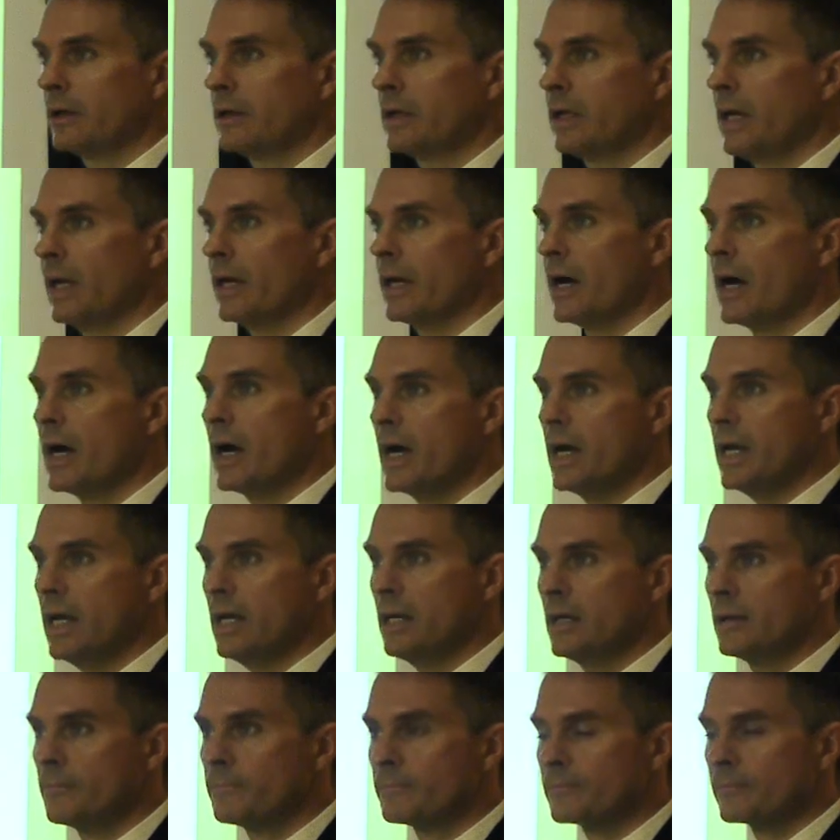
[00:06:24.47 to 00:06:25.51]
can
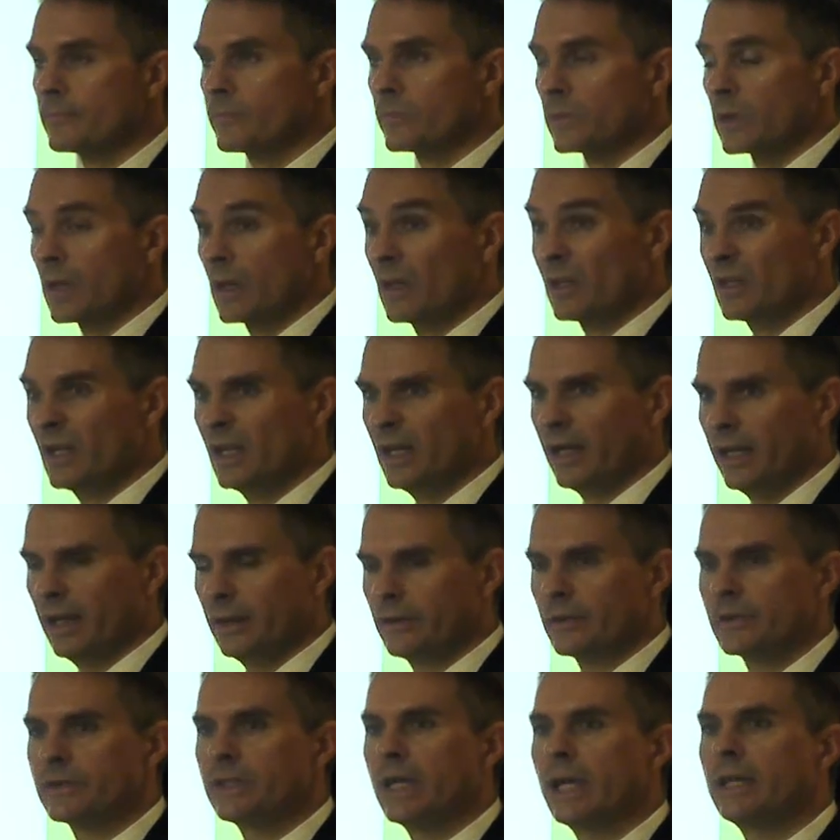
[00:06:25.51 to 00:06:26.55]
I
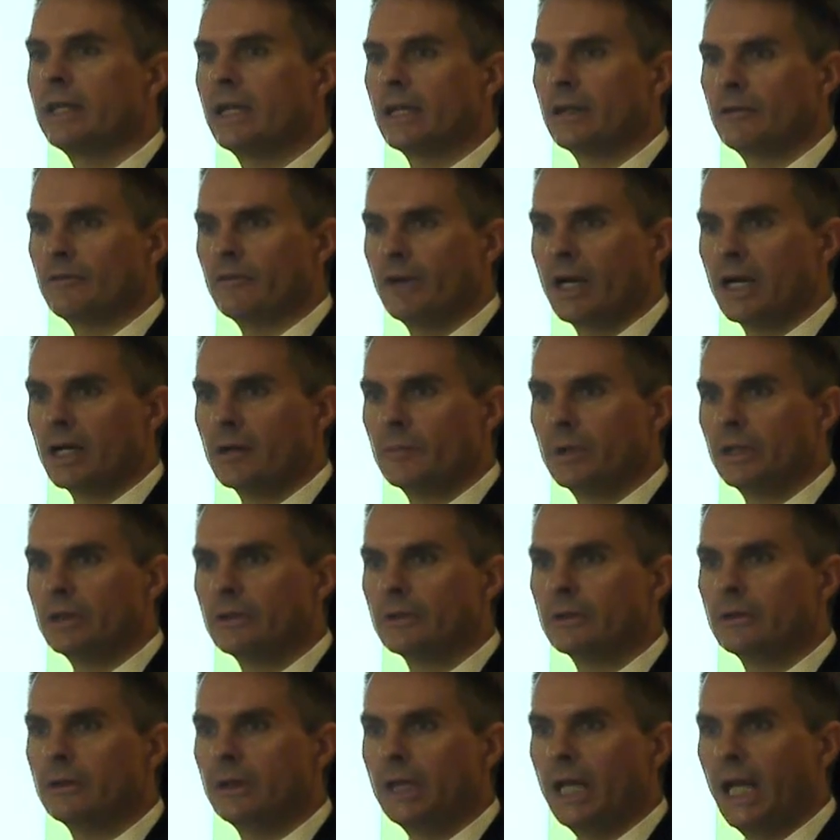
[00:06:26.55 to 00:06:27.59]
understand that environment
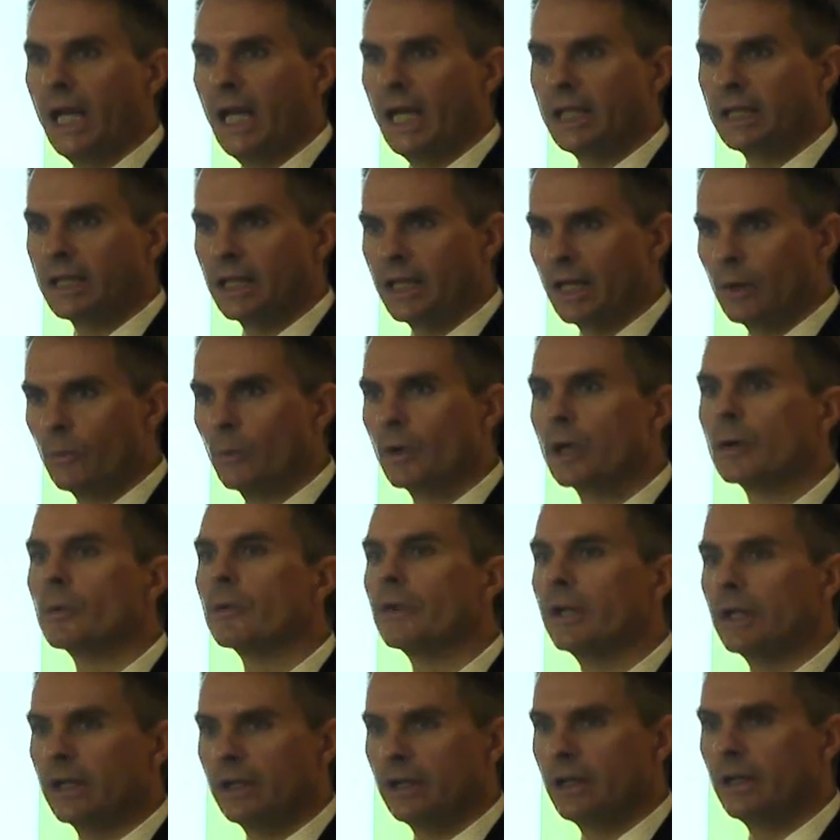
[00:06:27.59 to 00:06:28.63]
and can I work
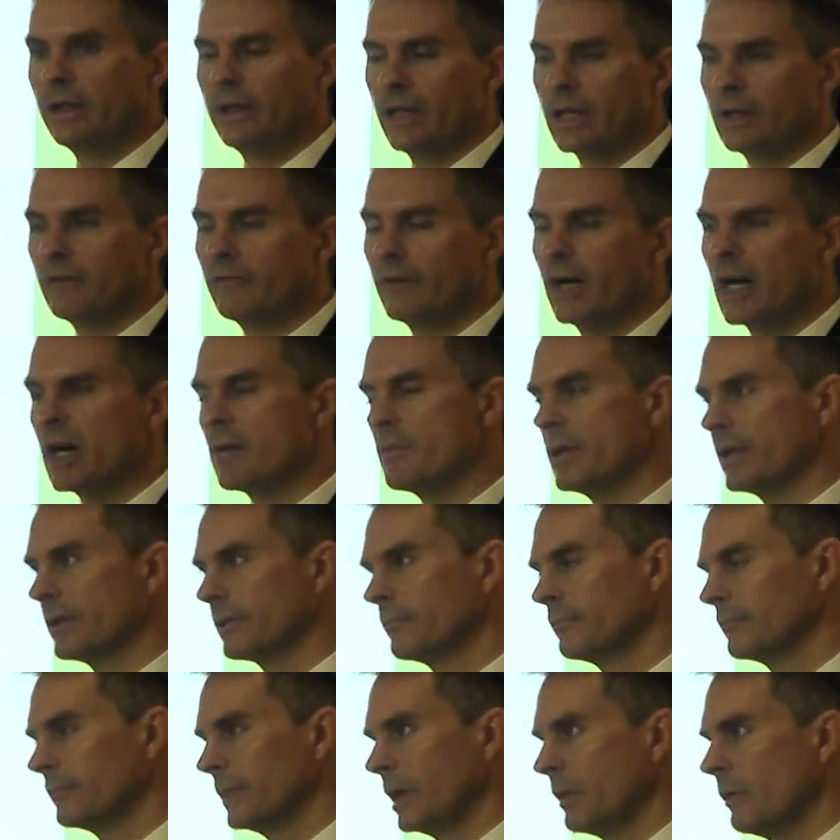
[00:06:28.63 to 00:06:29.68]
within that environment?
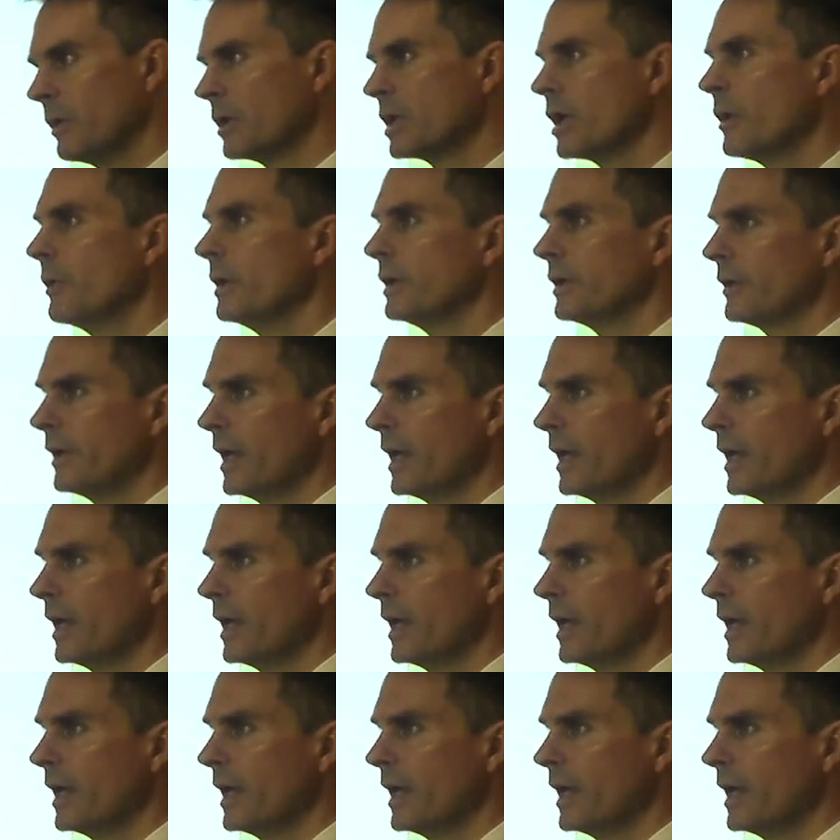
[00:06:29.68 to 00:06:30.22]
I won't go into